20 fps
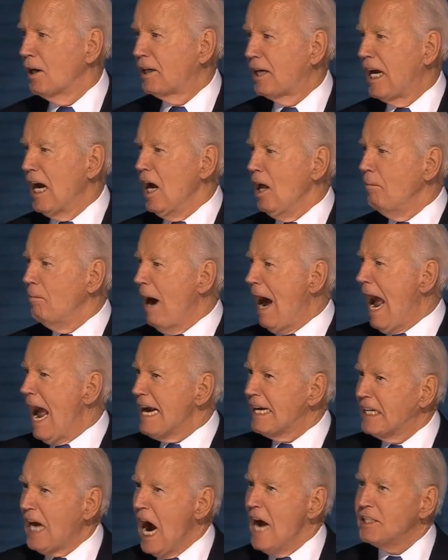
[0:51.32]
killed by
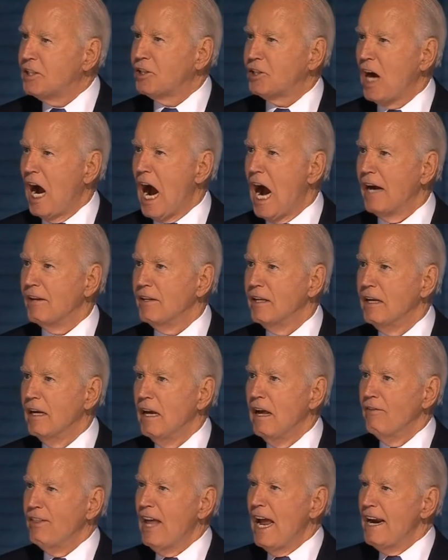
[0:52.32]
a
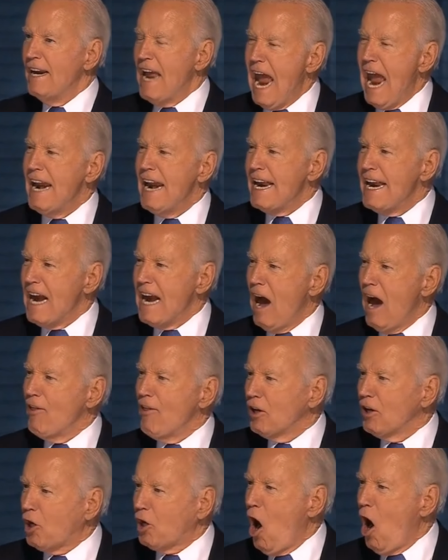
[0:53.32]
gunshot than any
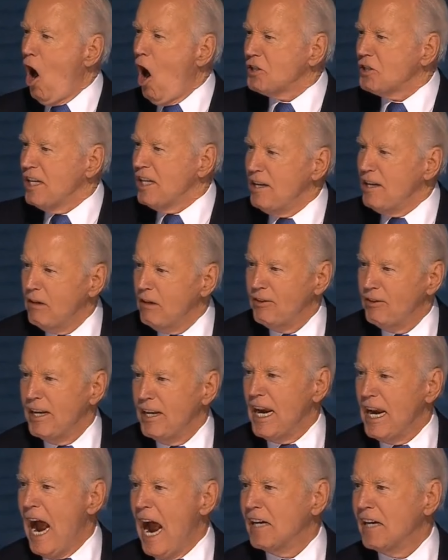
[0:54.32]
other cause in the
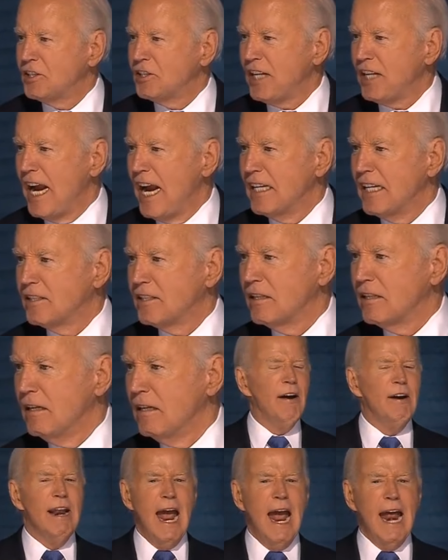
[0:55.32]
United States
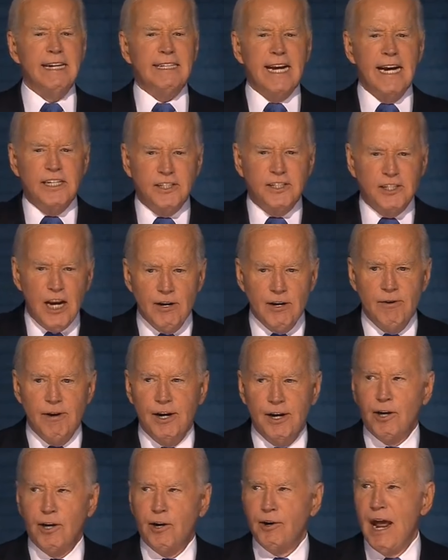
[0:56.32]
and
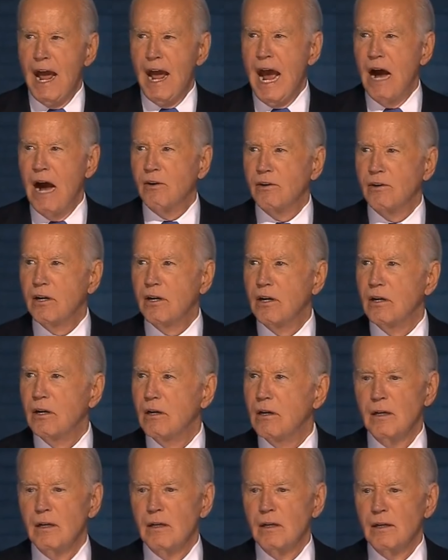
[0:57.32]
continuing to go down.
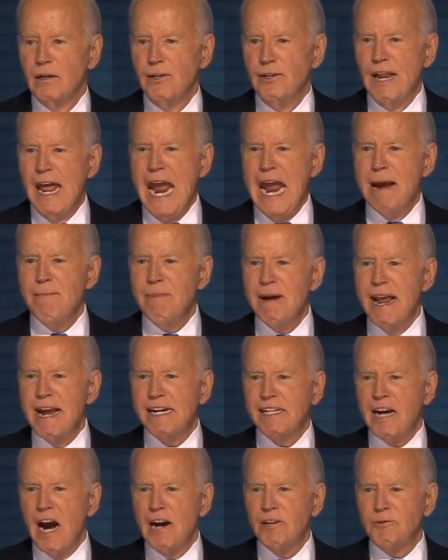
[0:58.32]
Name me
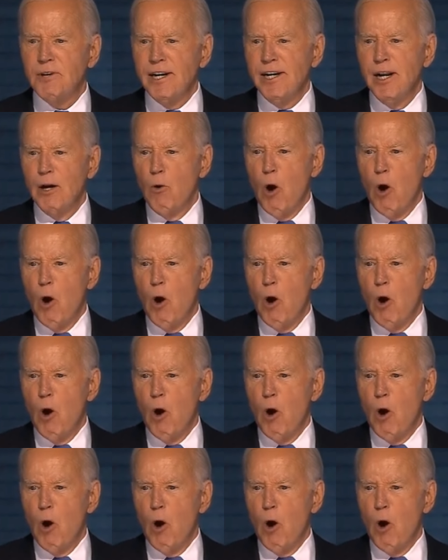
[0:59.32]
a country in the